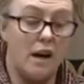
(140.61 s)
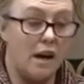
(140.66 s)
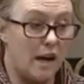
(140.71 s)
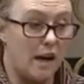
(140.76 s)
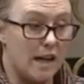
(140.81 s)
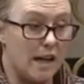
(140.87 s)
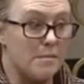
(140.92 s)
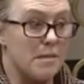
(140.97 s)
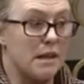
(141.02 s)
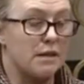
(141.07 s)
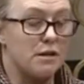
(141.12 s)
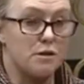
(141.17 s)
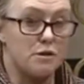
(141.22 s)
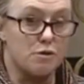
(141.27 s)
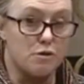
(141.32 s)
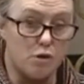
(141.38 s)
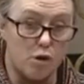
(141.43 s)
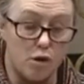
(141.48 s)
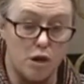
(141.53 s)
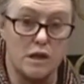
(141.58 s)
I am
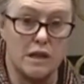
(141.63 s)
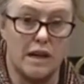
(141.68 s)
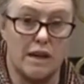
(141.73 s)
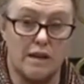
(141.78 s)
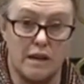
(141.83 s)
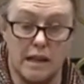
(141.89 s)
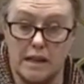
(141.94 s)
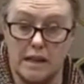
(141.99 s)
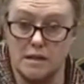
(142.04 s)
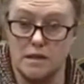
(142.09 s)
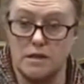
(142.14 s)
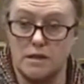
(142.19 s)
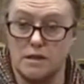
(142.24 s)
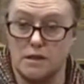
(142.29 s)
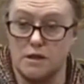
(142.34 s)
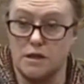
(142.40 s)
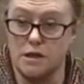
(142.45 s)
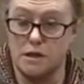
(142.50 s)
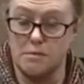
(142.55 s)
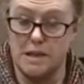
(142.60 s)
extraordinarily
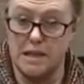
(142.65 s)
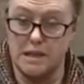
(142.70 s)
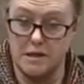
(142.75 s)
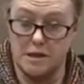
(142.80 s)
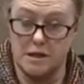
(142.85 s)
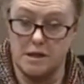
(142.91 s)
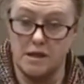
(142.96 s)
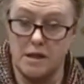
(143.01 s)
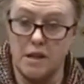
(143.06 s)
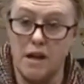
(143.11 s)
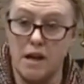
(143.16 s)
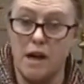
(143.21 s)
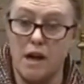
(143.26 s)
concerned, Minister,